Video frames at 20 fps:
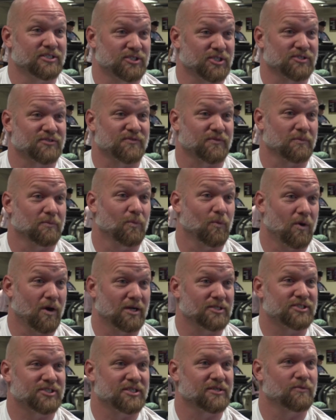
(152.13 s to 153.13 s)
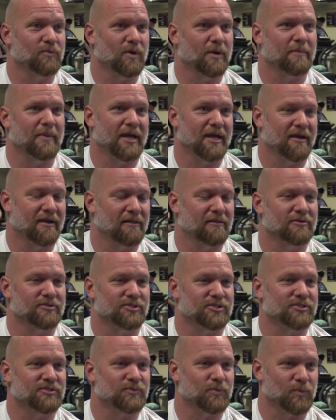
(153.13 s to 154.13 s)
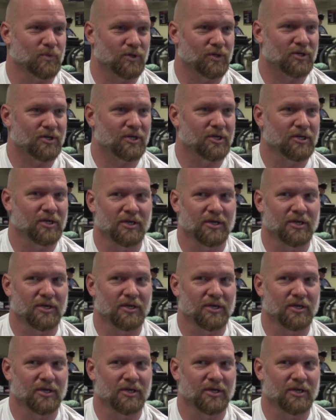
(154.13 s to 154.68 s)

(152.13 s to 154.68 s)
just from watching what my allergies were.